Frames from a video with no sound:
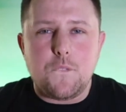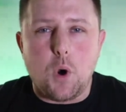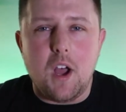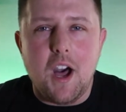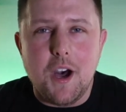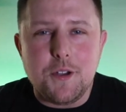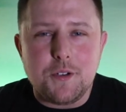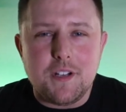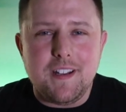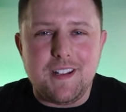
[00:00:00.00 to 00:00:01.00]
for one
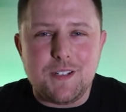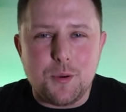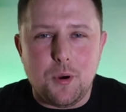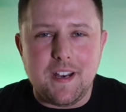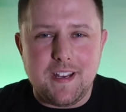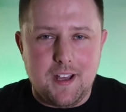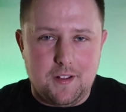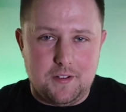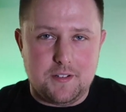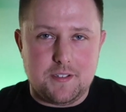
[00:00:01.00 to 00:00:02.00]
hundred twenty
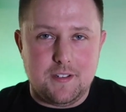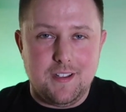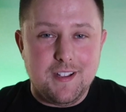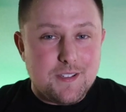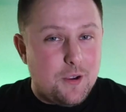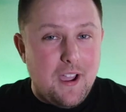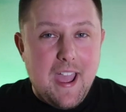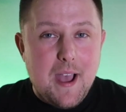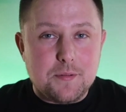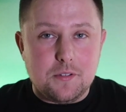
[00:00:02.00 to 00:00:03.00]
dollars. So an
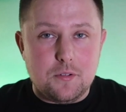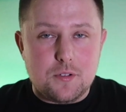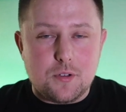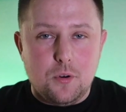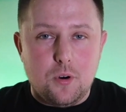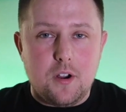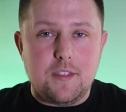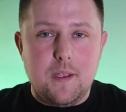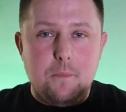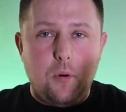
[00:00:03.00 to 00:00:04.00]
absolute score.
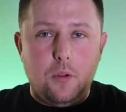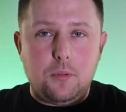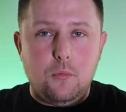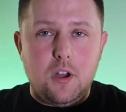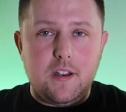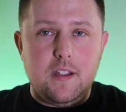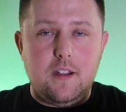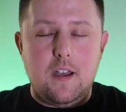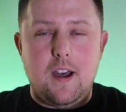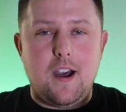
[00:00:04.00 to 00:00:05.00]
They both wanted
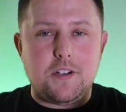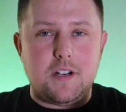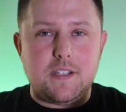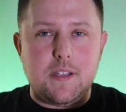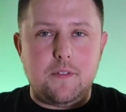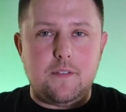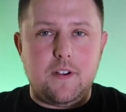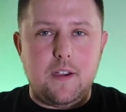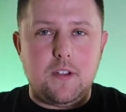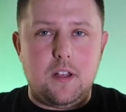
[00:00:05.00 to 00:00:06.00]
one hundred
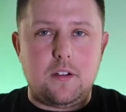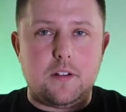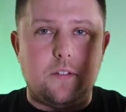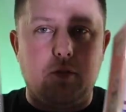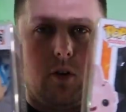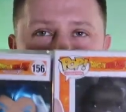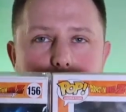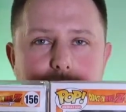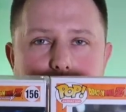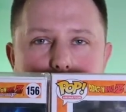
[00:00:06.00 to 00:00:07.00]
seventy-five dollars for
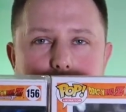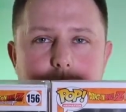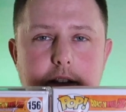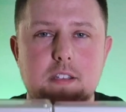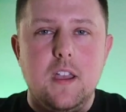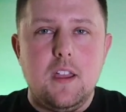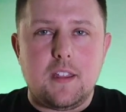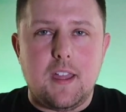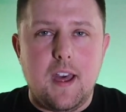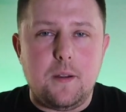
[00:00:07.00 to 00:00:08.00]
each of these.
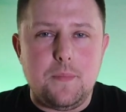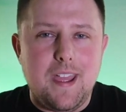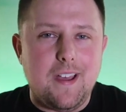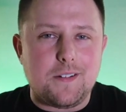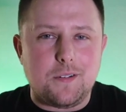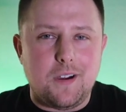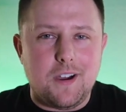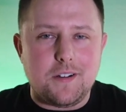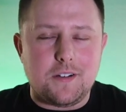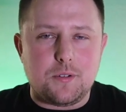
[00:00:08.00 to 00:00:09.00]
Got them down to one
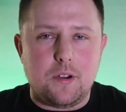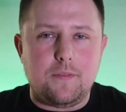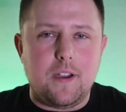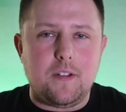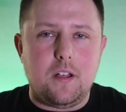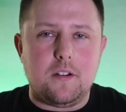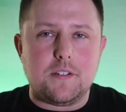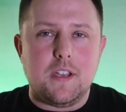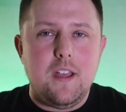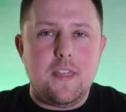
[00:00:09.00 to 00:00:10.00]
hundred twenty-five
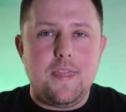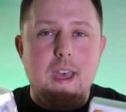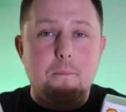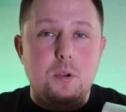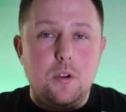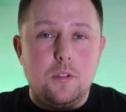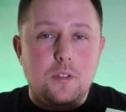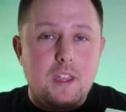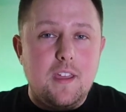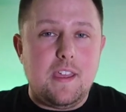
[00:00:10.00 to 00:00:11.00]
dollars. That booth,
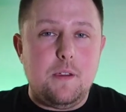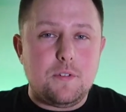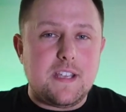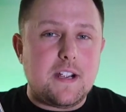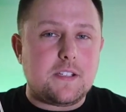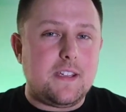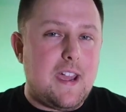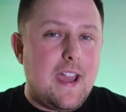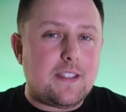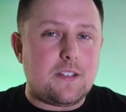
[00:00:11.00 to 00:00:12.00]
he was actually
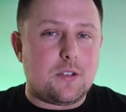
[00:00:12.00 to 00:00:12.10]
at the